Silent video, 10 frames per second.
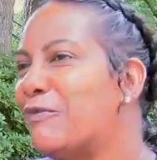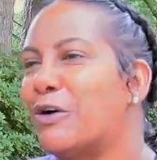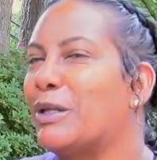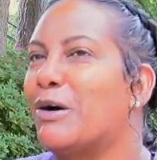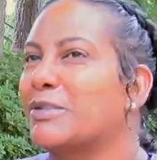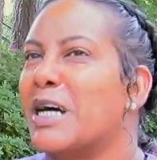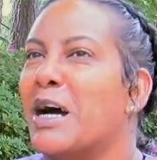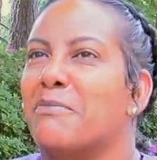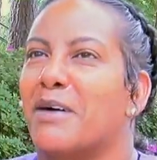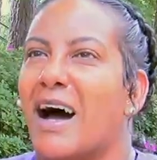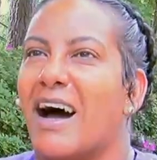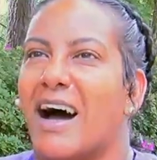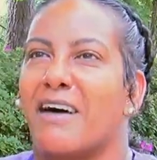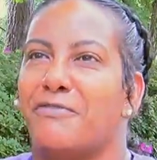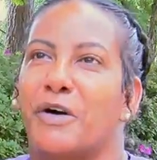for a long time
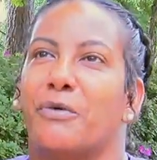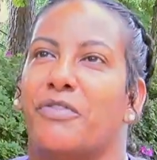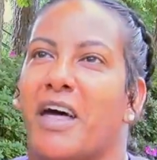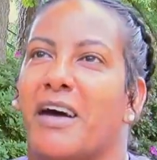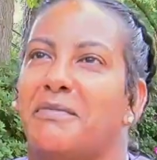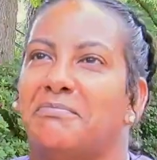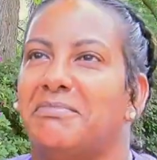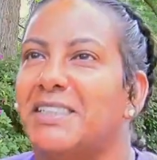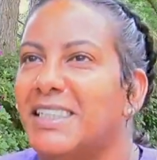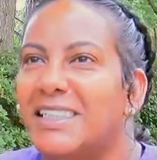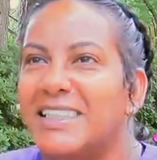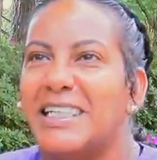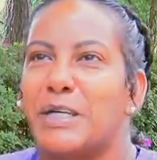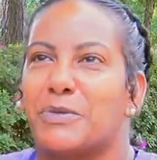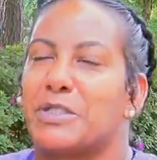I felt that
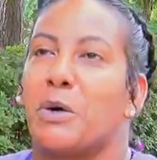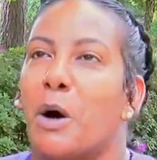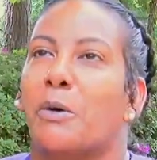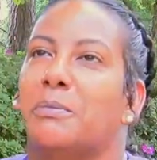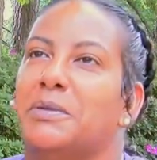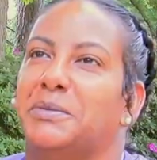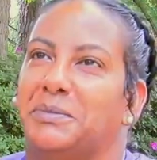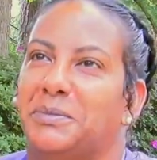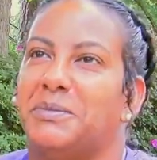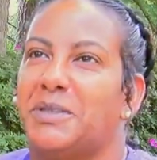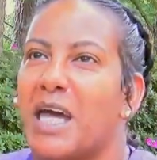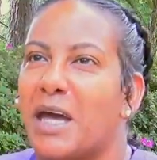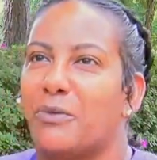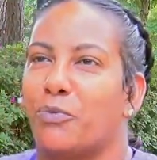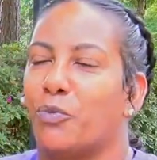it was no hope.
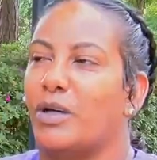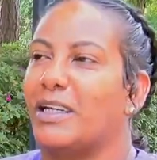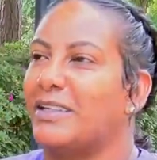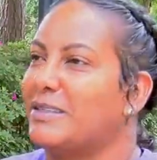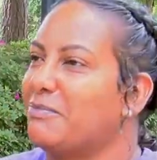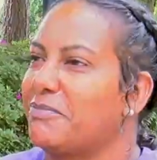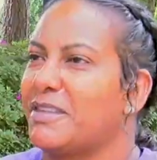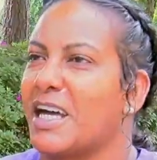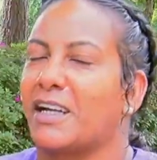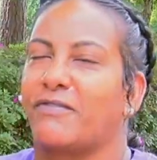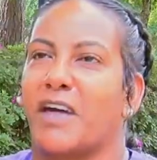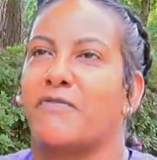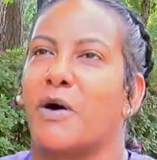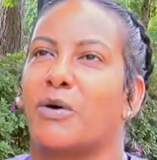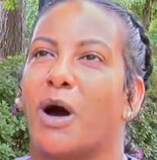And that
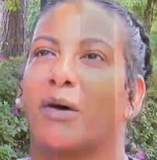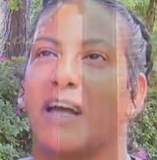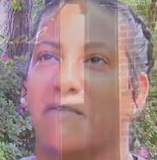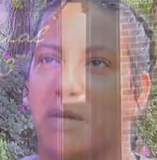phone call gave